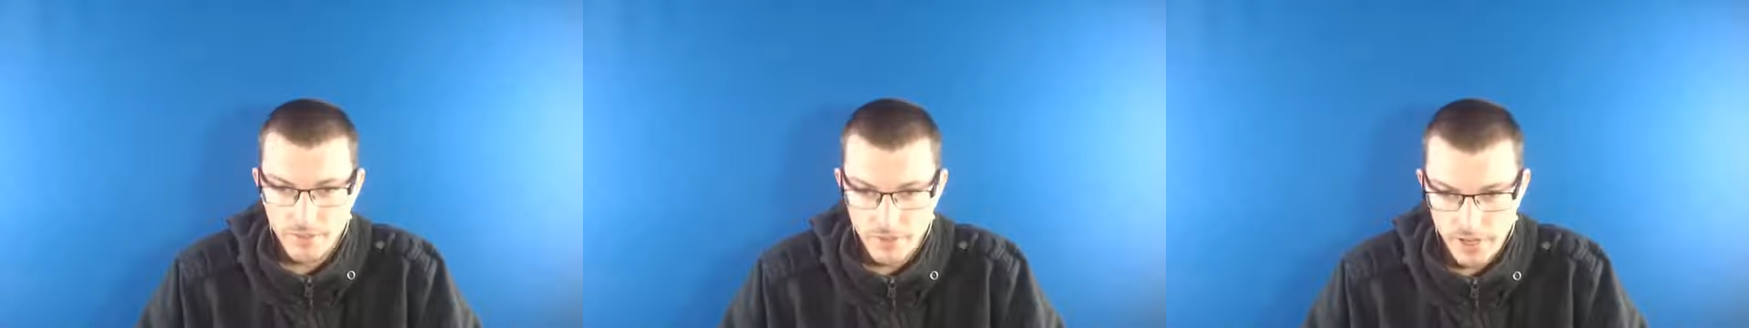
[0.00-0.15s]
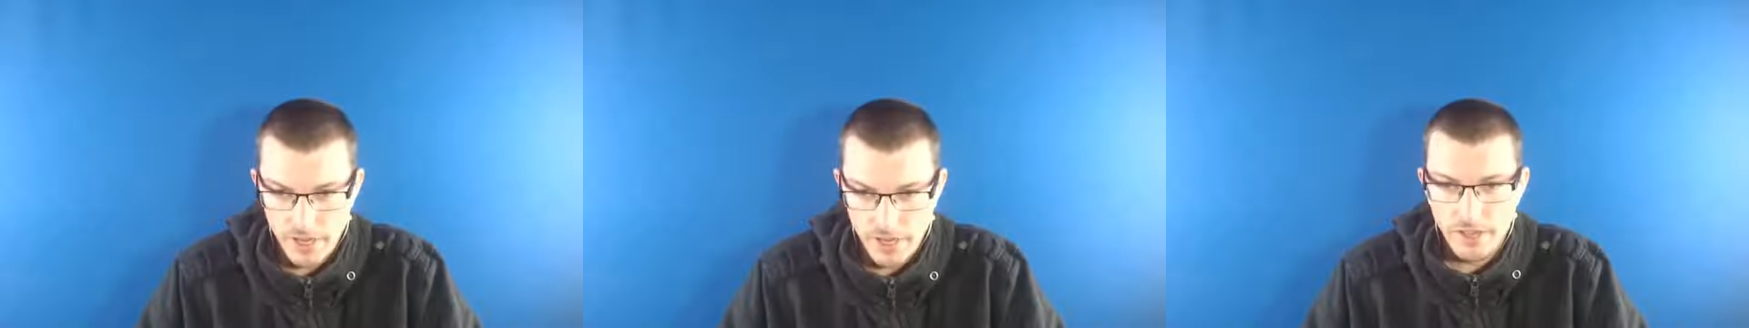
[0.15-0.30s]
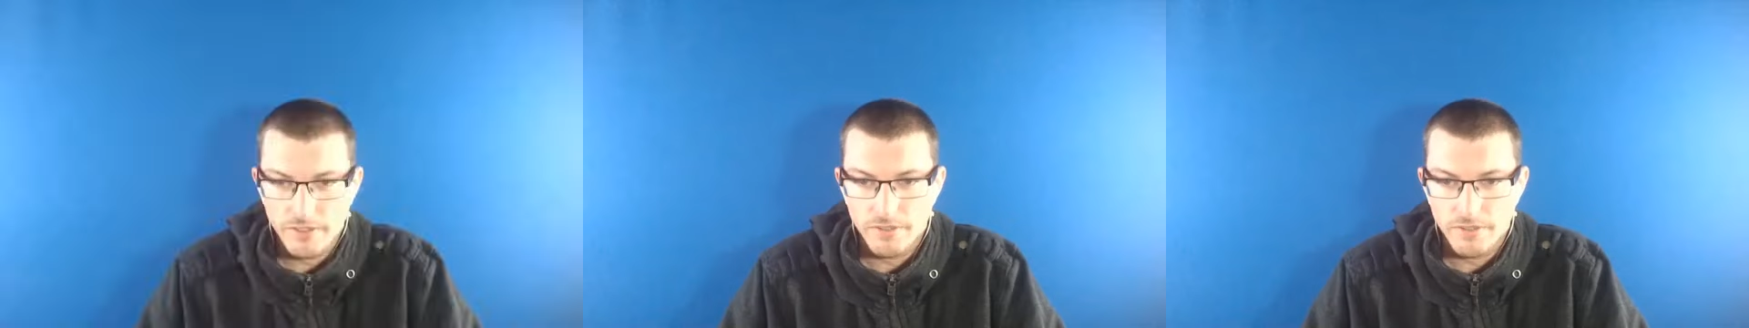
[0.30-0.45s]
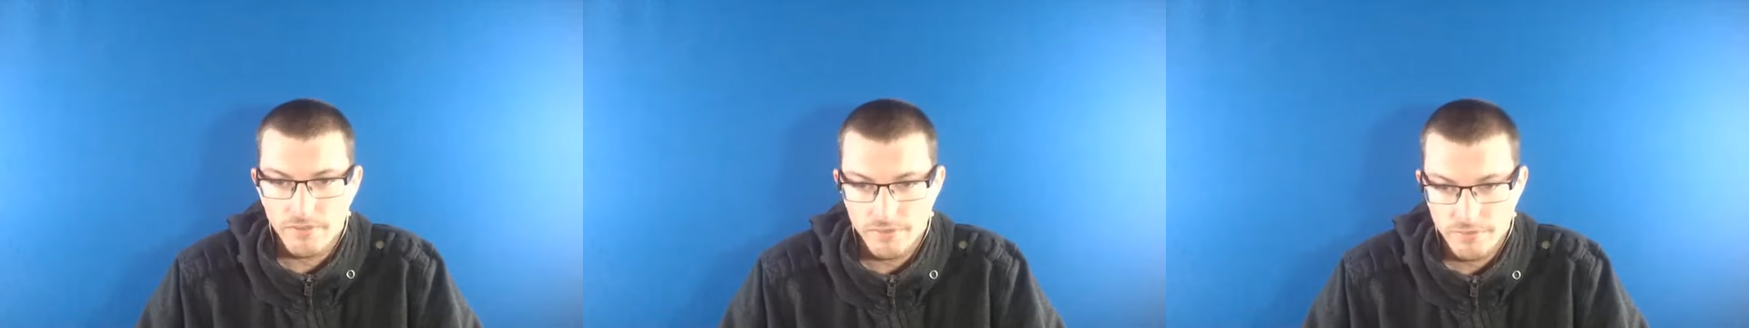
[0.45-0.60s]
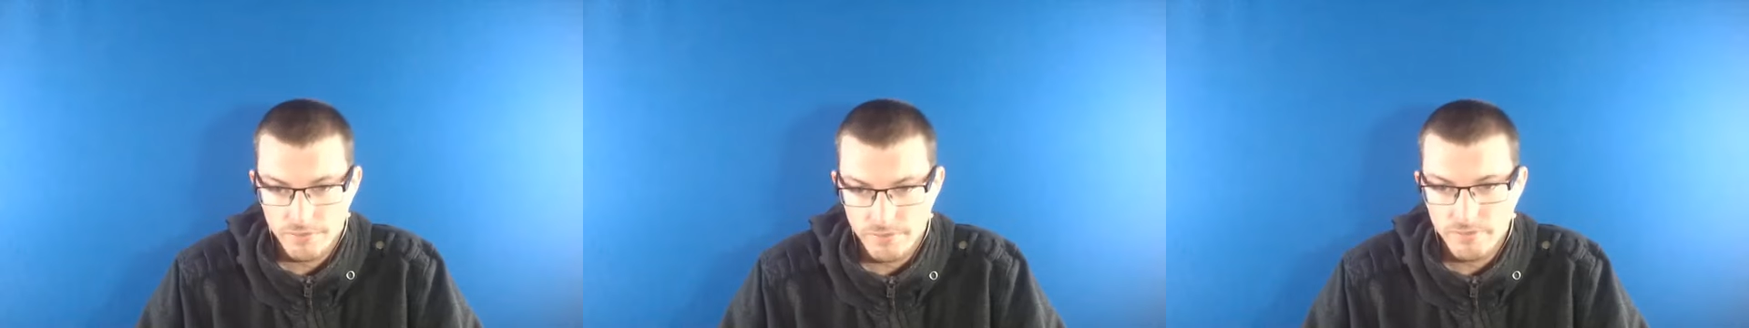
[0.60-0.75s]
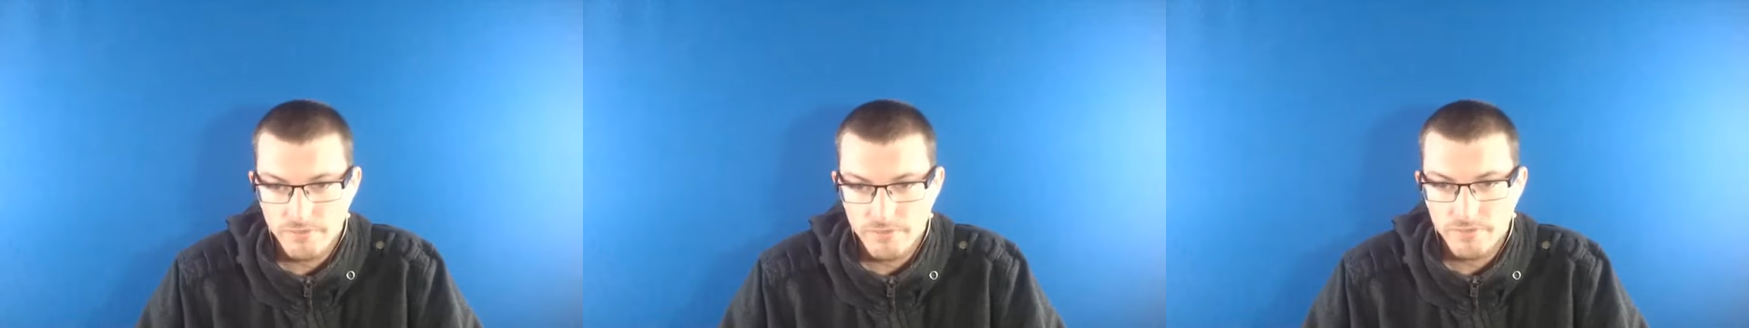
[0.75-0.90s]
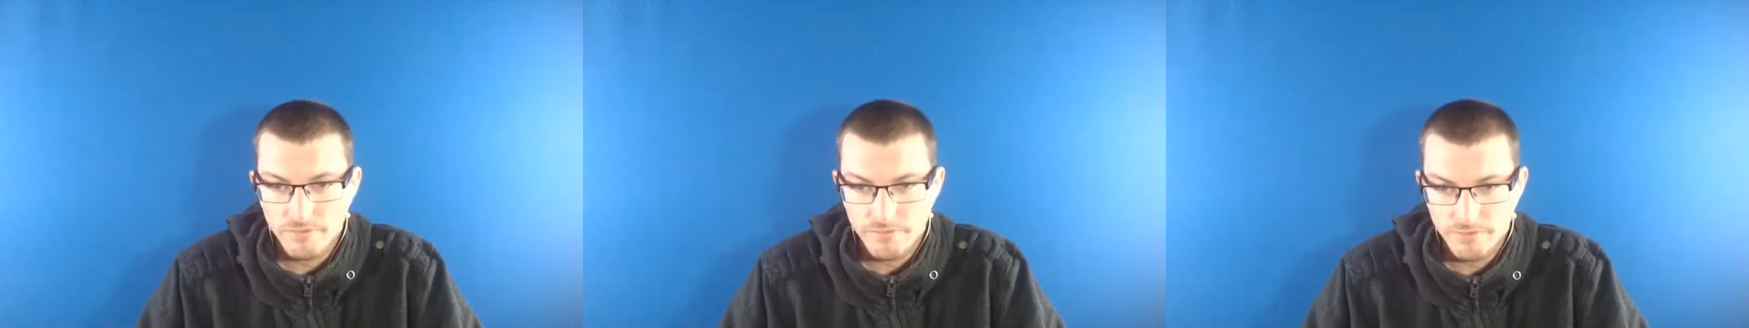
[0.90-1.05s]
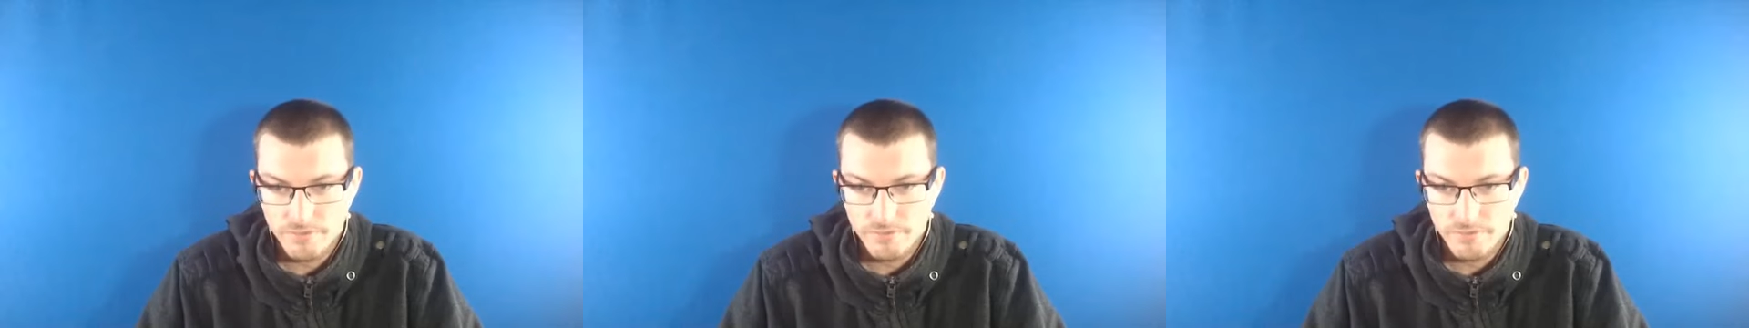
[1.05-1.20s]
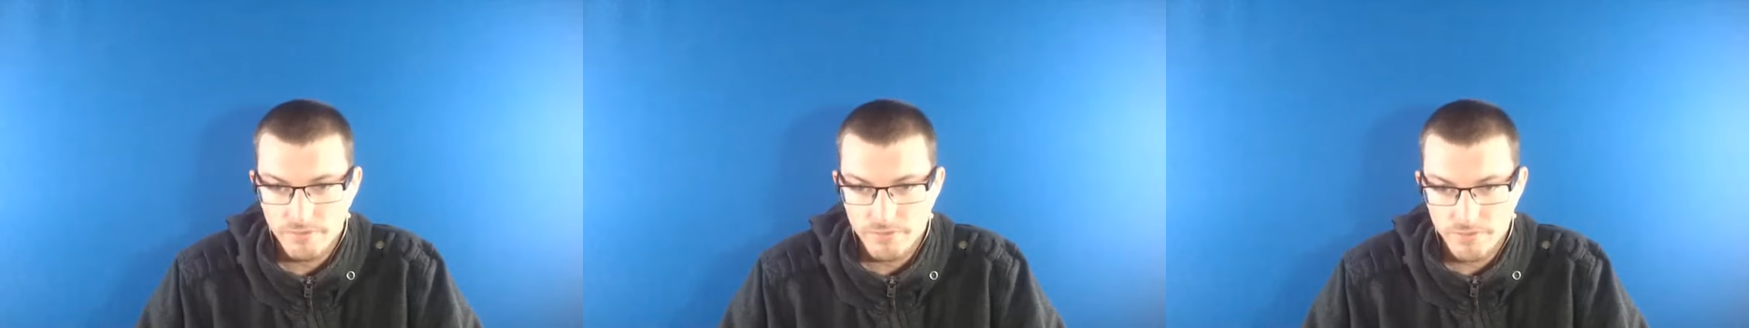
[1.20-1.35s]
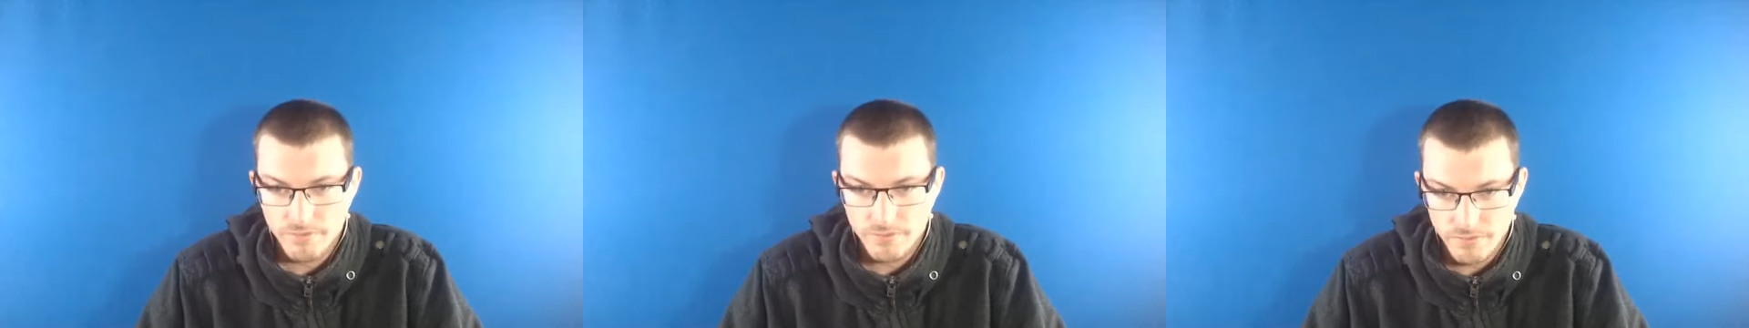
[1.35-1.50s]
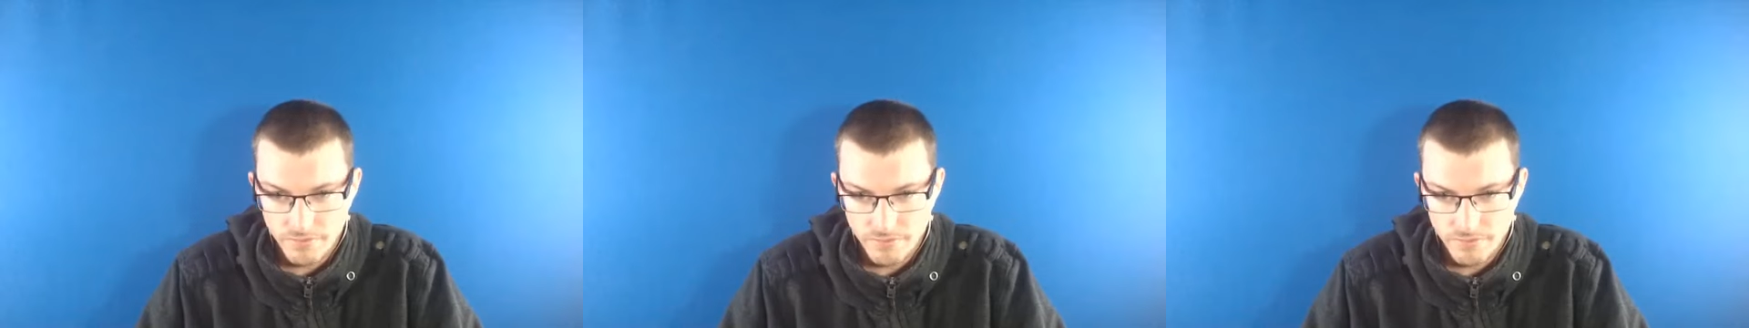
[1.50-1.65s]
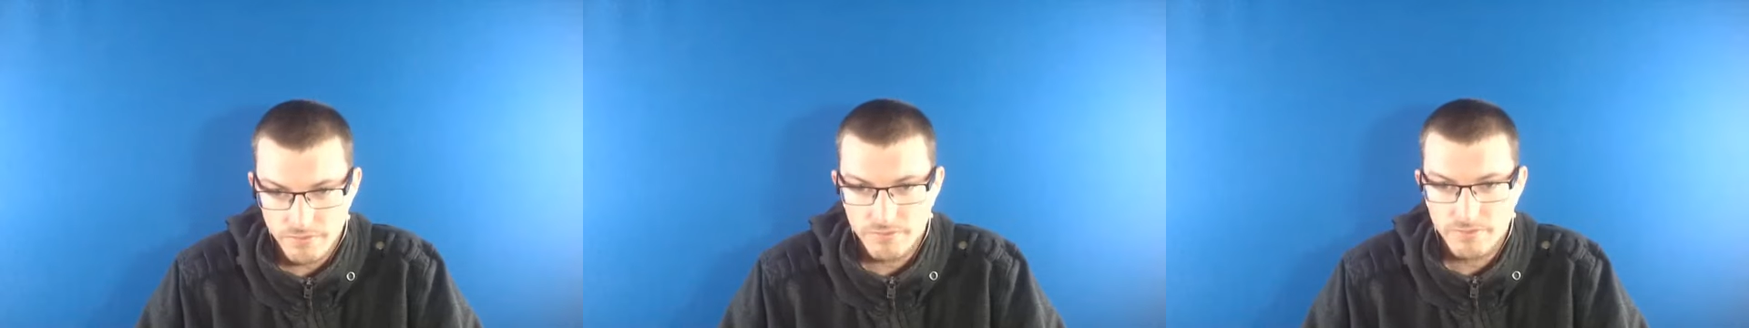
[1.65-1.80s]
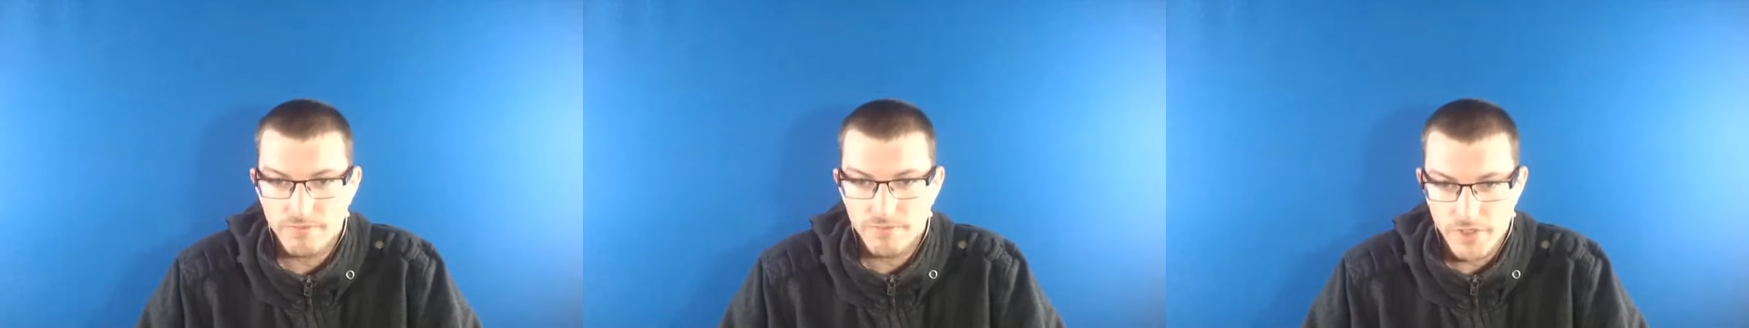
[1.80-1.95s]
offer, basically swipe up for the
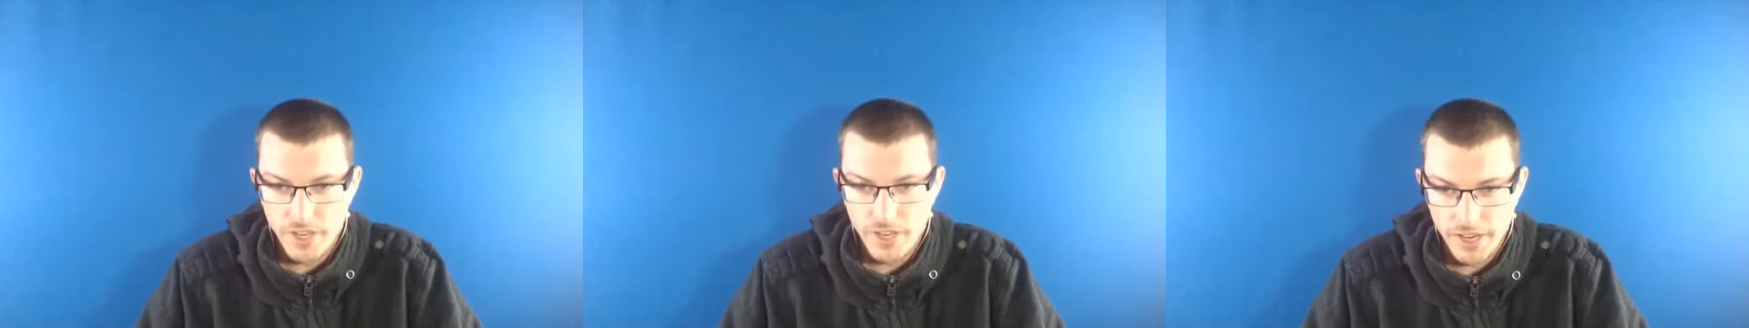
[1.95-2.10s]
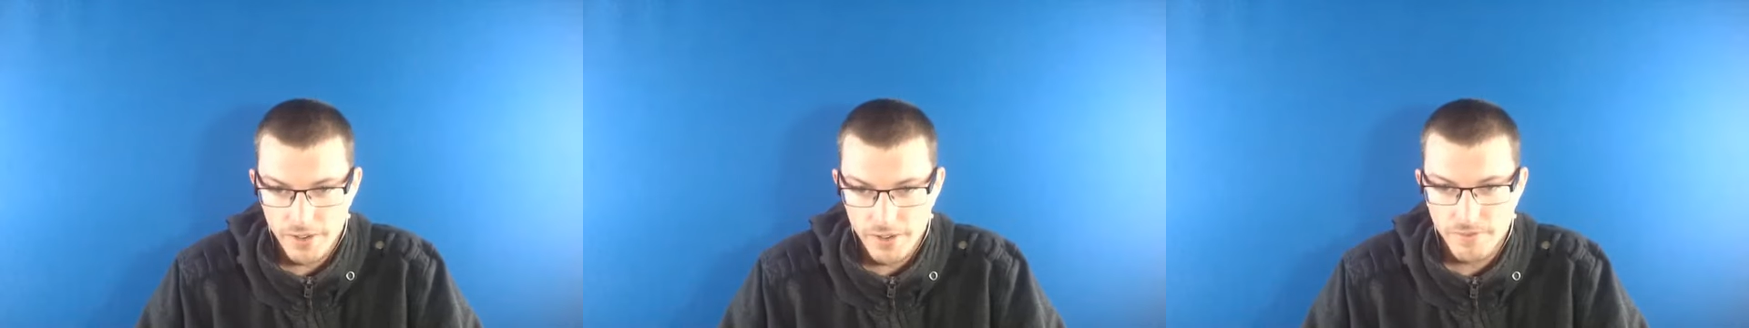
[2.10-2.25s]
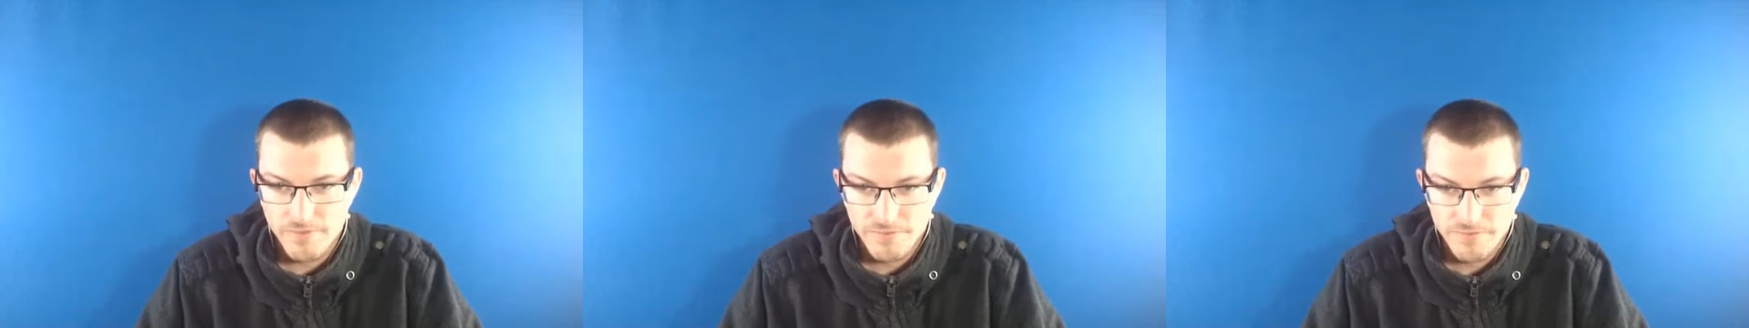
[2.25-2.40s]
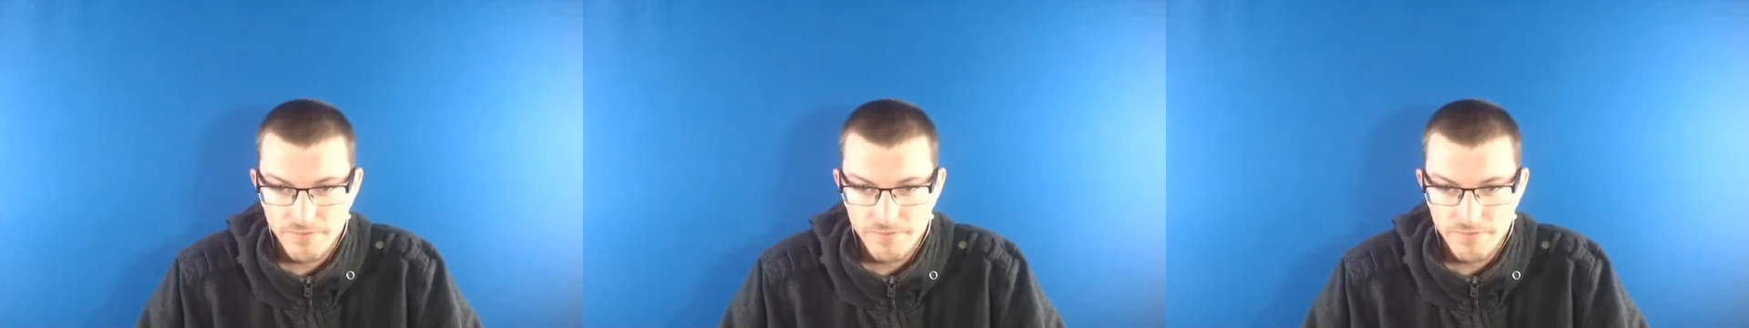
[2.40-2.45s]
offer type of thing.